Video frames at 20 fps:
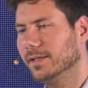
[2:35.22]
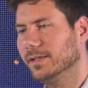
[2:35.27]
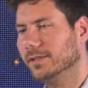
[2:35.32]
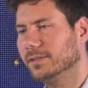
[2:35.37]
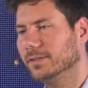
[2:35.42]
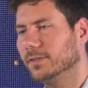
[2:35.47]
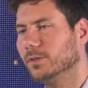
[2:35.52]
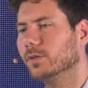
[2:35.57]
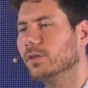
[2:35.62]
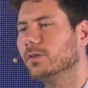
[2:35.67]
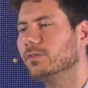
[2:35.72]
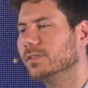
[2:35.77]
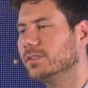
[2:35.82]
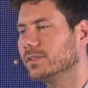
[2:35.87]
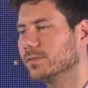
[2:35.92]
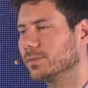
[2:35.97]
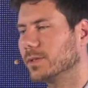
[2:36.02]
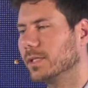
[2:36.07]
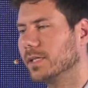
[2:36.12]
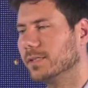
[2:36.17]
you
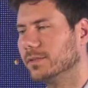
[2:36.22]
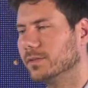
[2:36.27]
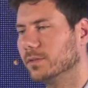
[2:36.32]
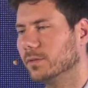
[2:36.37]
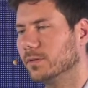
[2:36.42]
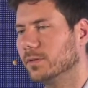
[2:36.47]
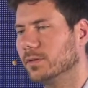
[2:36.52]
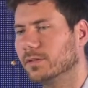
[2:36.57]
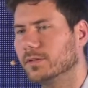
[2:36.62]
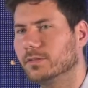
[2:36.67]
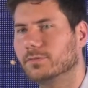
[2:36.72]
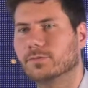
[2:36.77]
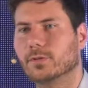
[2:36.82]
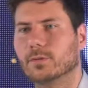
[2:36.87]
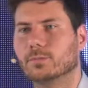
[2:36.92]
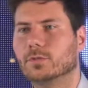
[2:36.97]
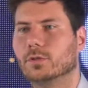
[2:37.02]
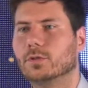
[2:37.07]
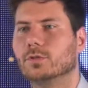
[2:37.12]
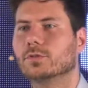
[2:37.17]
always try to learn
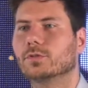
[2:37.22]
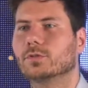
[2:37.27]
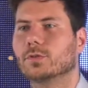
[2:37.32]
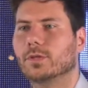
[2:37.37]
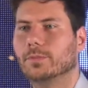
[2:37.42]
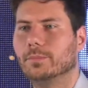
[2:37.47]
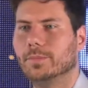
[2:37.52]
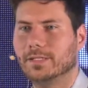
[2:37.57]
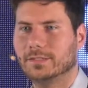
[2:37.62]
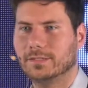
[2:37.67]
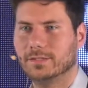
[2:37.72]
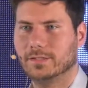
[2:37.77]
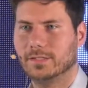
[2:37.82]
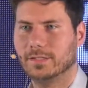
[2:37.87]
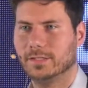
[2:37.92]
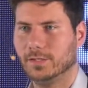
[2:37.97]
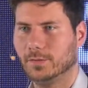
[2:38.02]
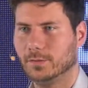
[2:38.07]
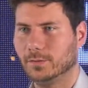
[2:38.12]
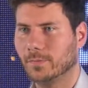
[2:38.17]
from those who are better
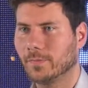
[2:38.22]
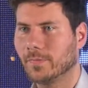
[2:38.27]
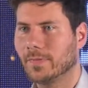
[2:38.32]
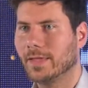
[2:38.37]
than you.